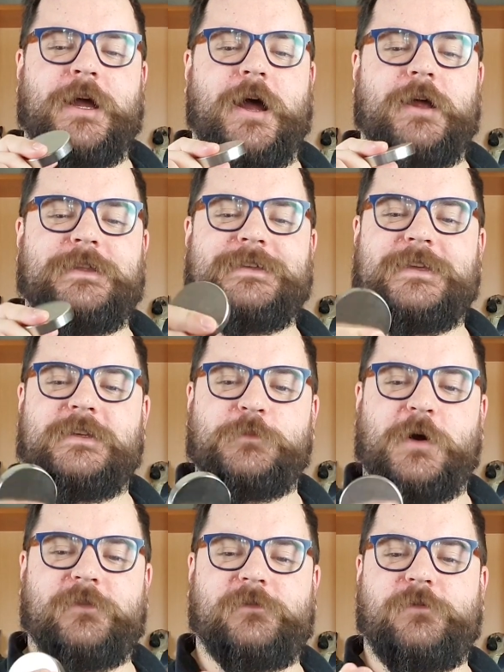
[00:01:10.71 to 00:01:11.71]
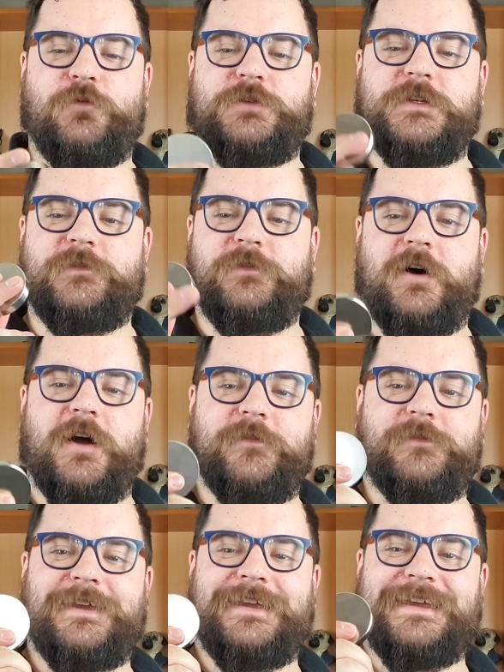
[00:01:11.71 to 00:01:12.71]
Uh, this is my
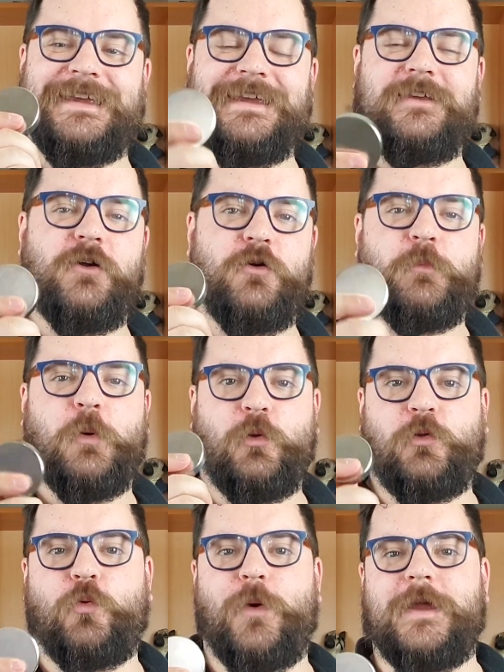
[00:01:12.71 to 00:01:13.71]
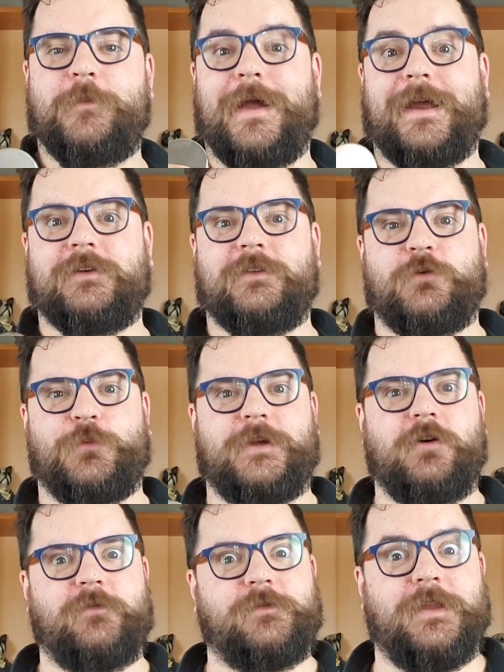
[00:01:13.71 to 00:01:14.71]
45 kilo pull weight magnet that we
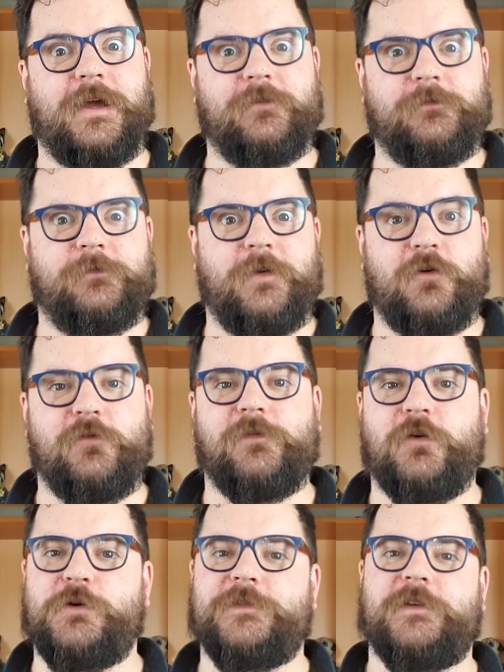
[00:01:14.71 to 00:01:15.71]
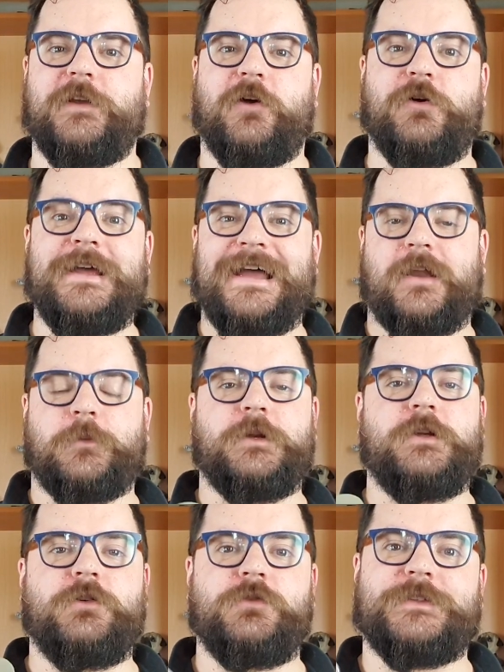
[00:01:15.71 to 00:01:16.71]
got for that ferrofluid video and I'm going to
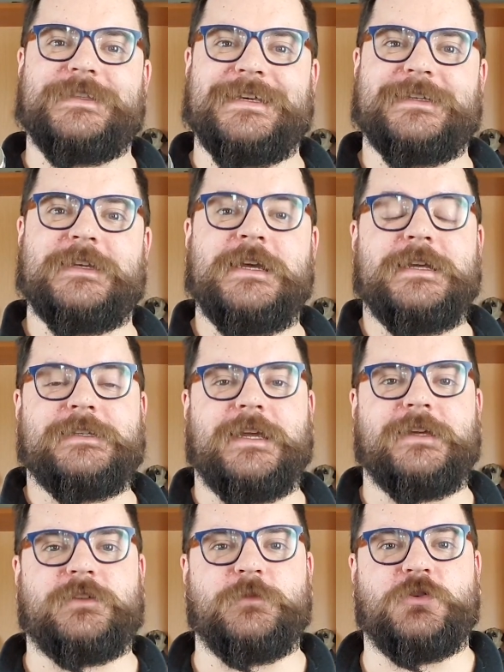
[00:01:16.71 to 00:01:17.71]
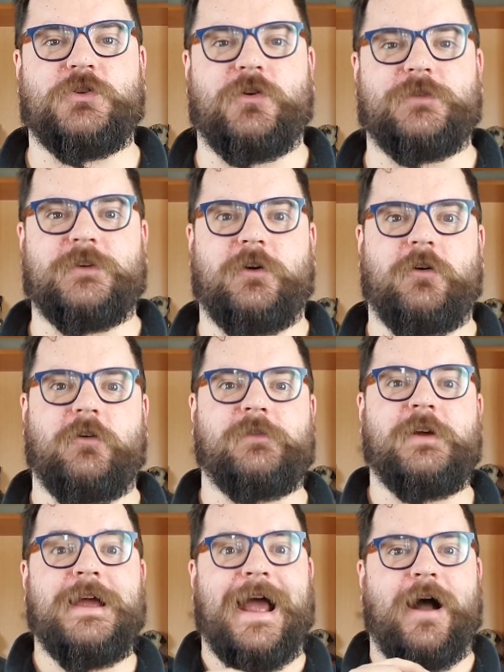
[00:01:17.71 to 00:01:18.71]
use this to get some shots of
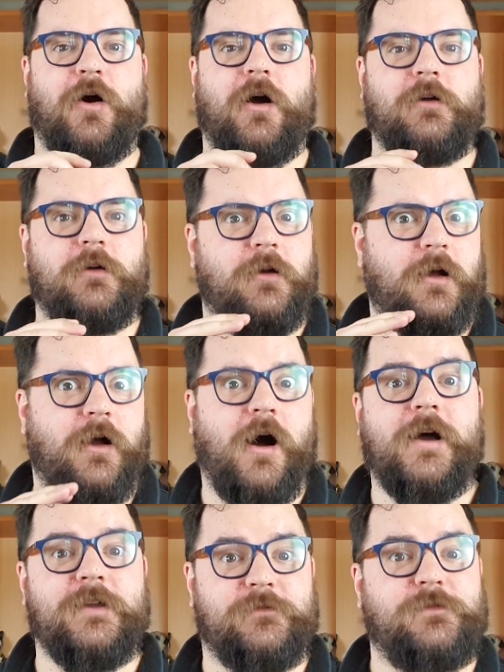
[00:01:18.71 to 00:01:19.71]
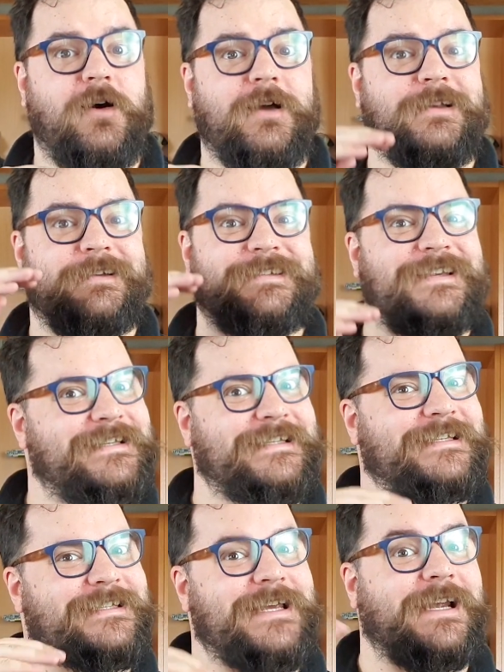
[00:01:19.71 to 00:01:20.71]
our iron filings
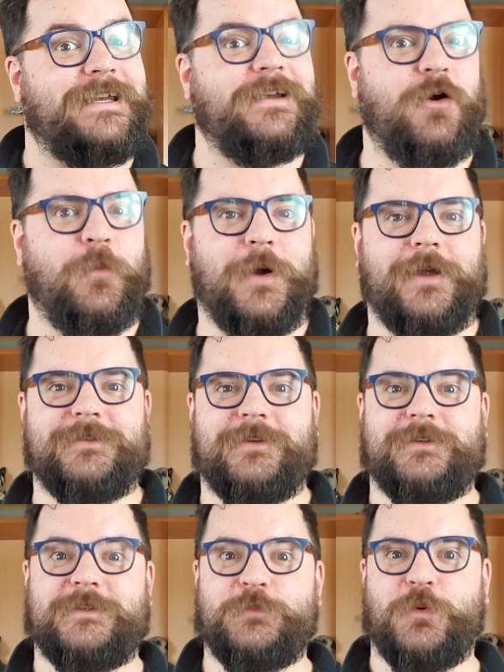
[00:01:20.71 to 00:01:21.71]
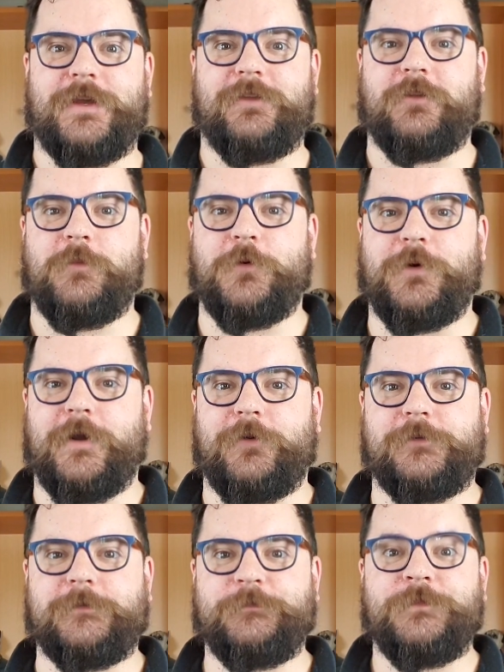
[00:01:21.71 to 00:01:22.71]
stacking up as I sprinkle them around.